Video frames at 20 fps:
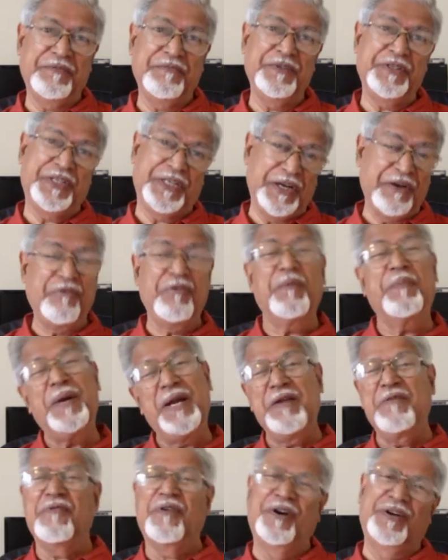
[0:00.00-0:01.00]
which
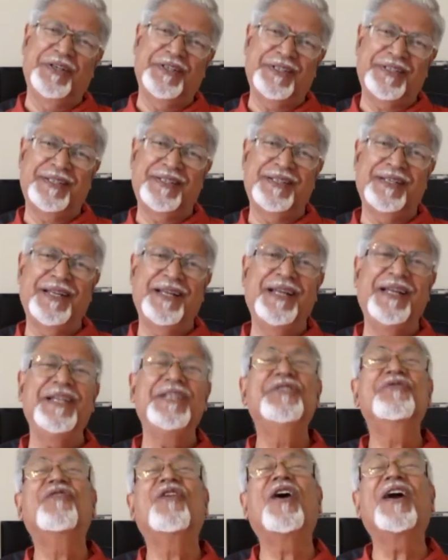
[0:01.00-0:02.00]
everybody wants,
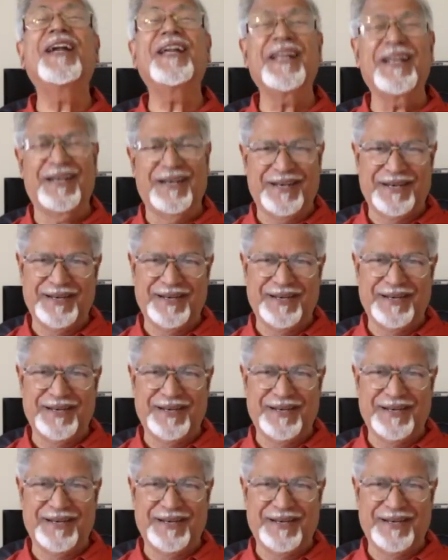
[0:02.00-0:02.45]
is water.